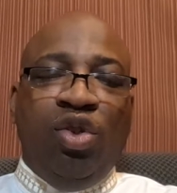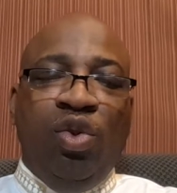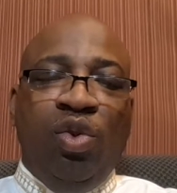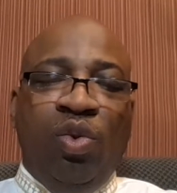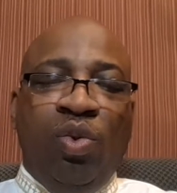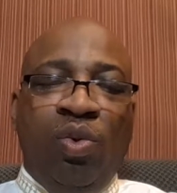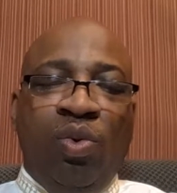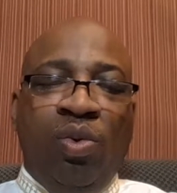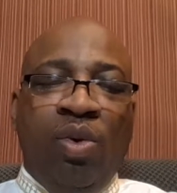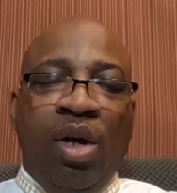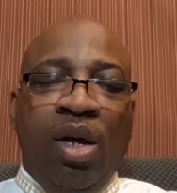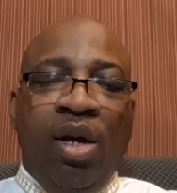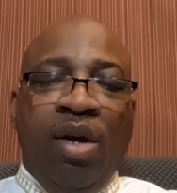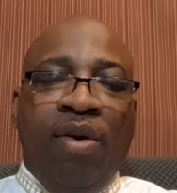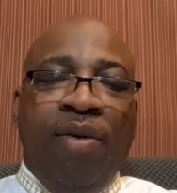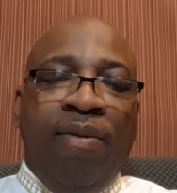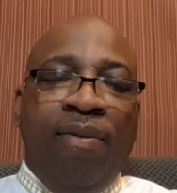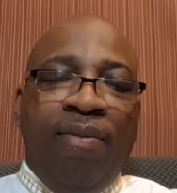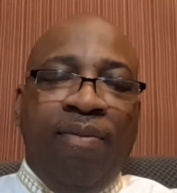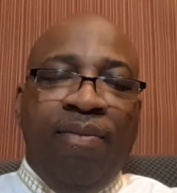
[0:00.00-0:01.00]
to
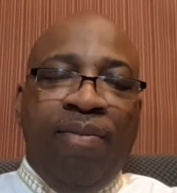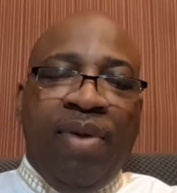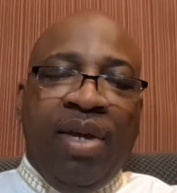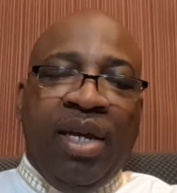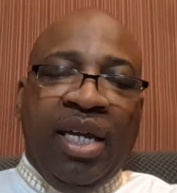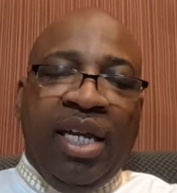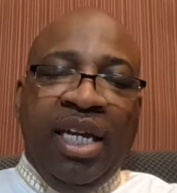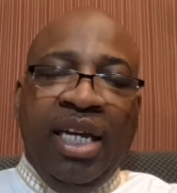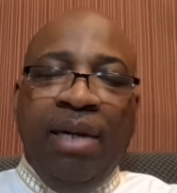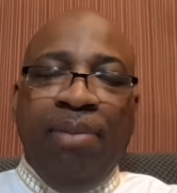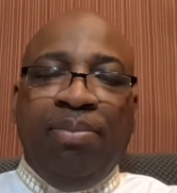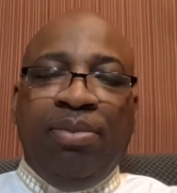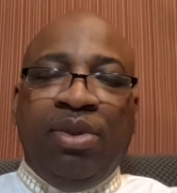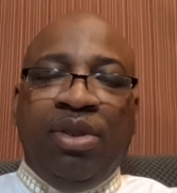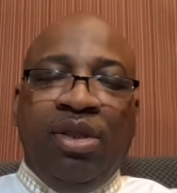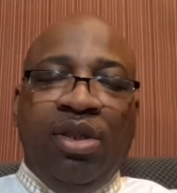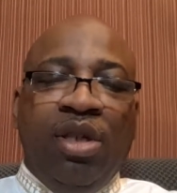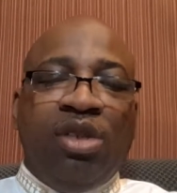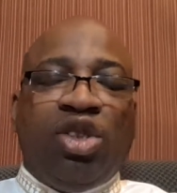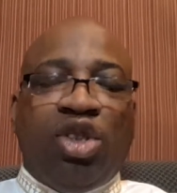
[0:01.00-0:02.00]
in
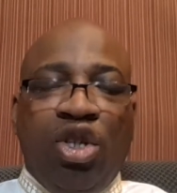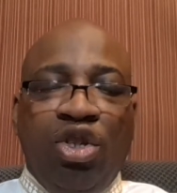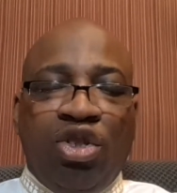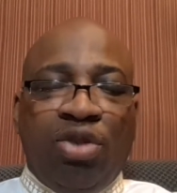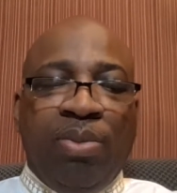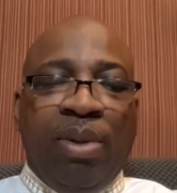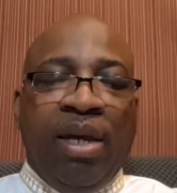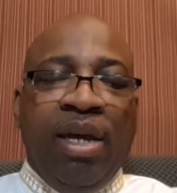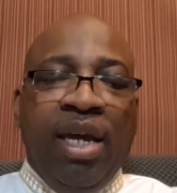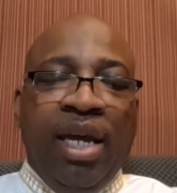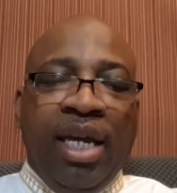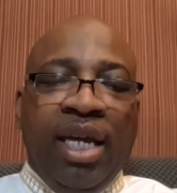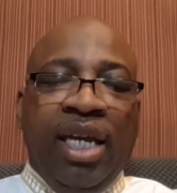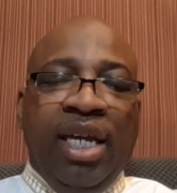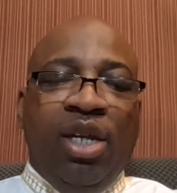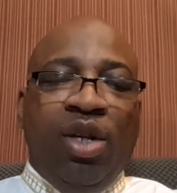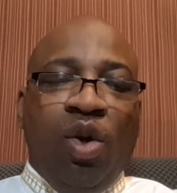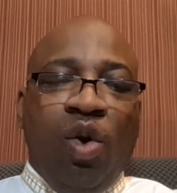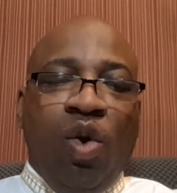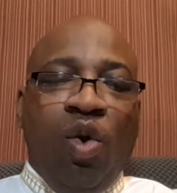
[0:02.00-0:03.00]

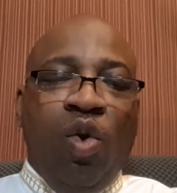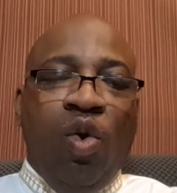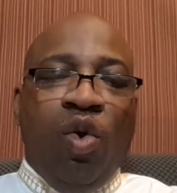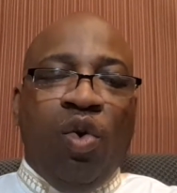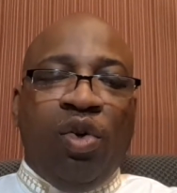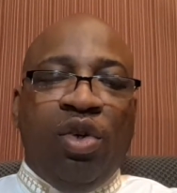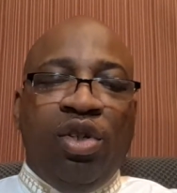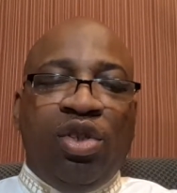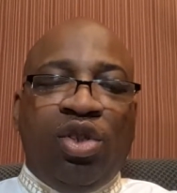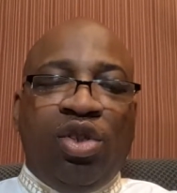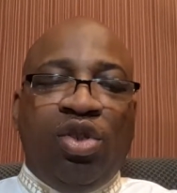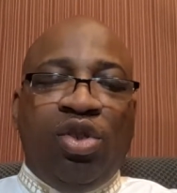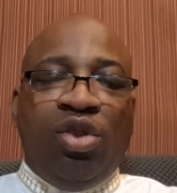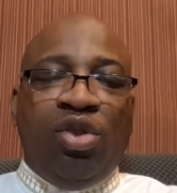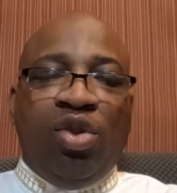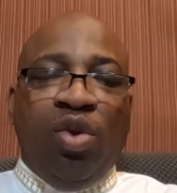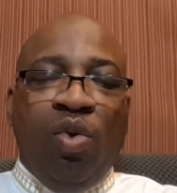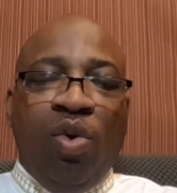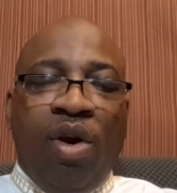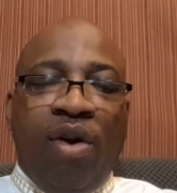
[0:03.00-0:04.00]
order
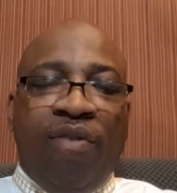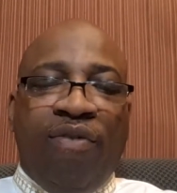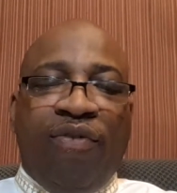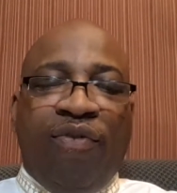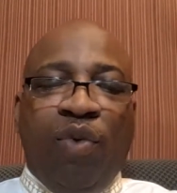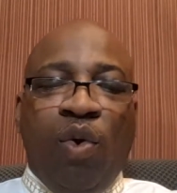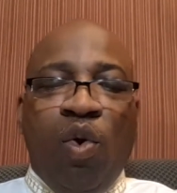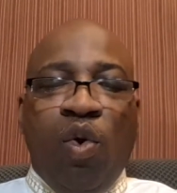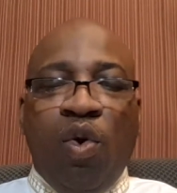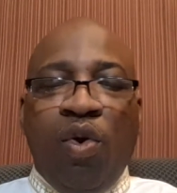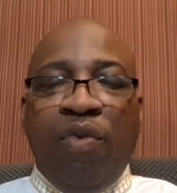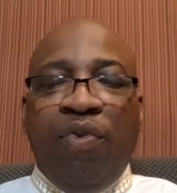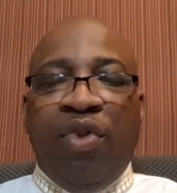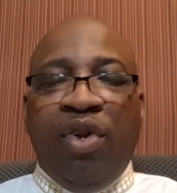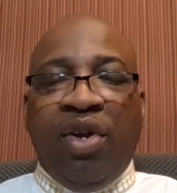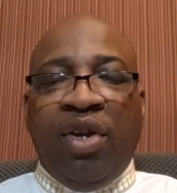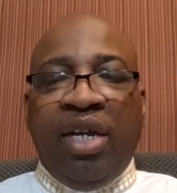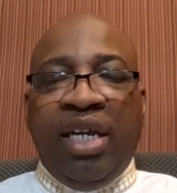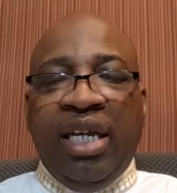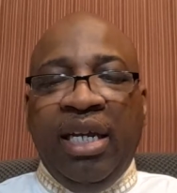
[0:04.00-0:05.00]
to afford
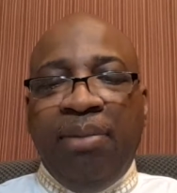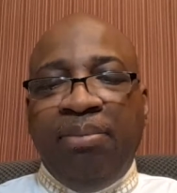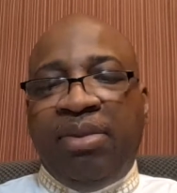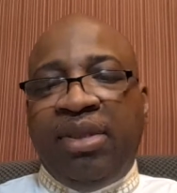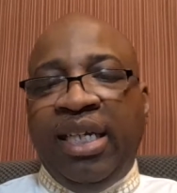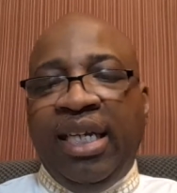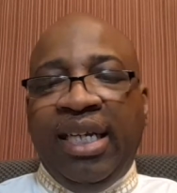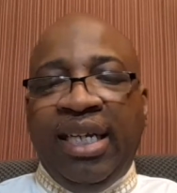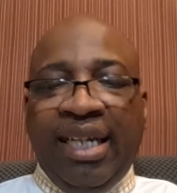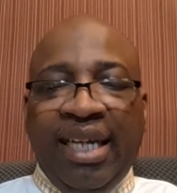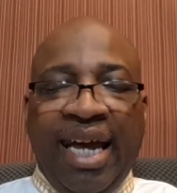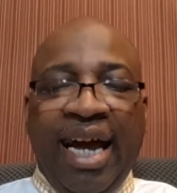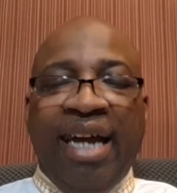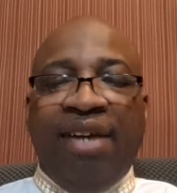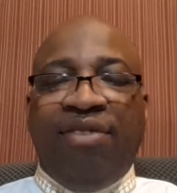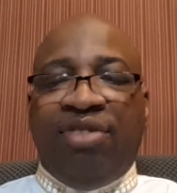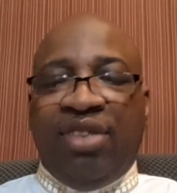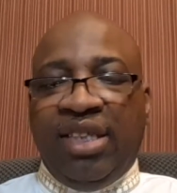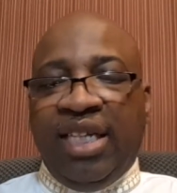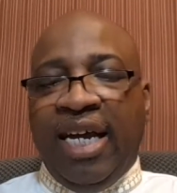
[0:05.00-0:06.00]
their empty
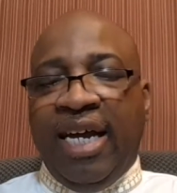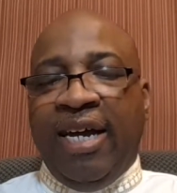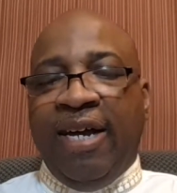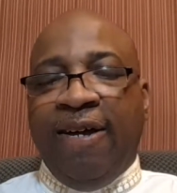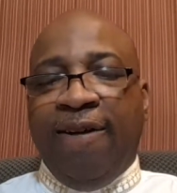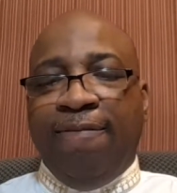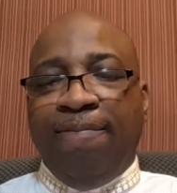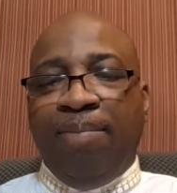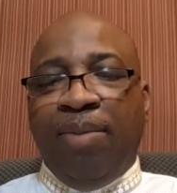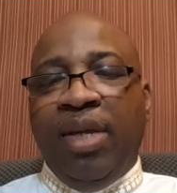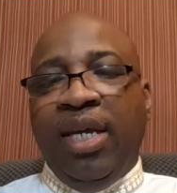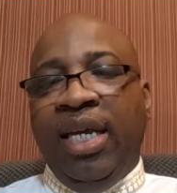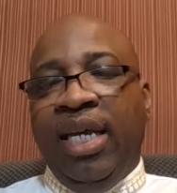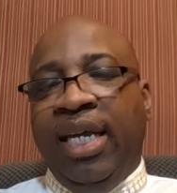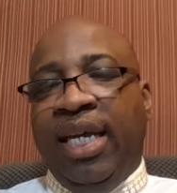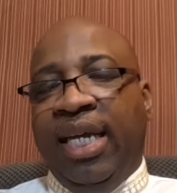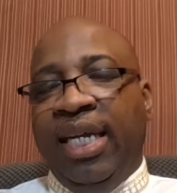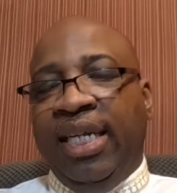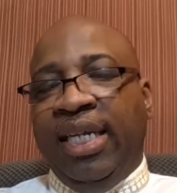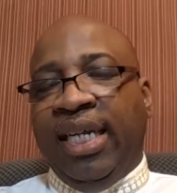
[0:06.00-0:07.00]
lifestyle
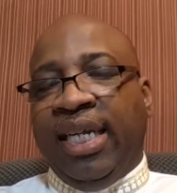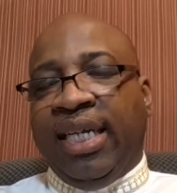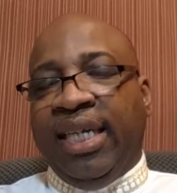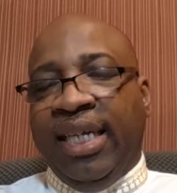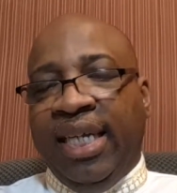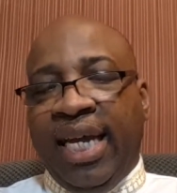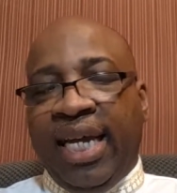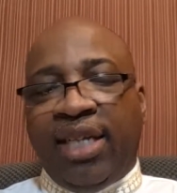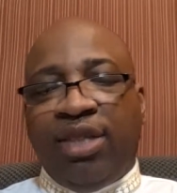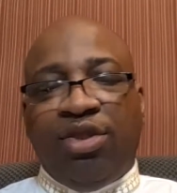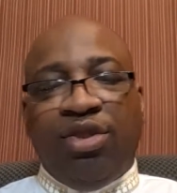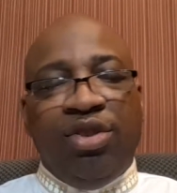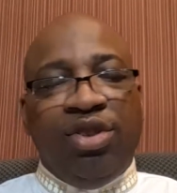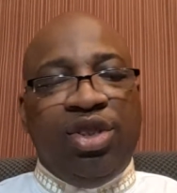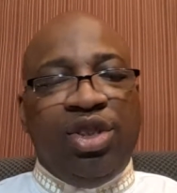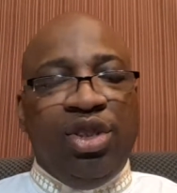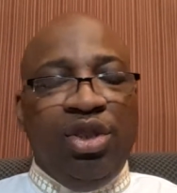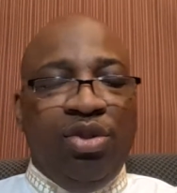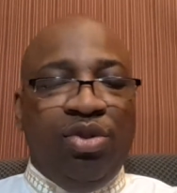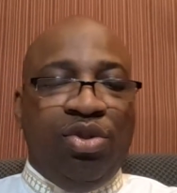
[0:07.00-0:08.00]
and neglect their
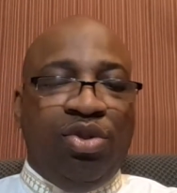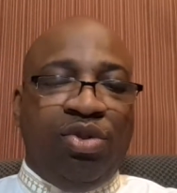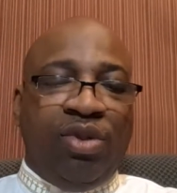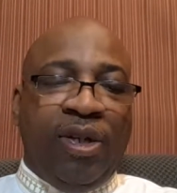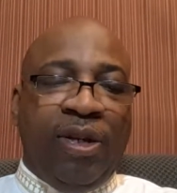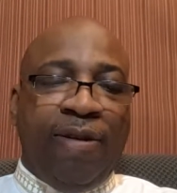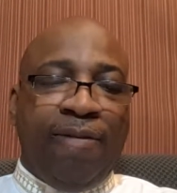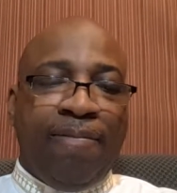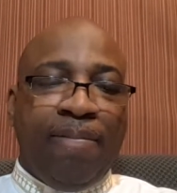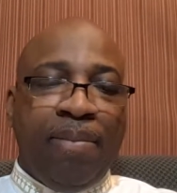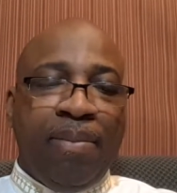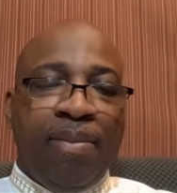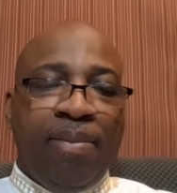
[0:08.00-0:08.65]
children.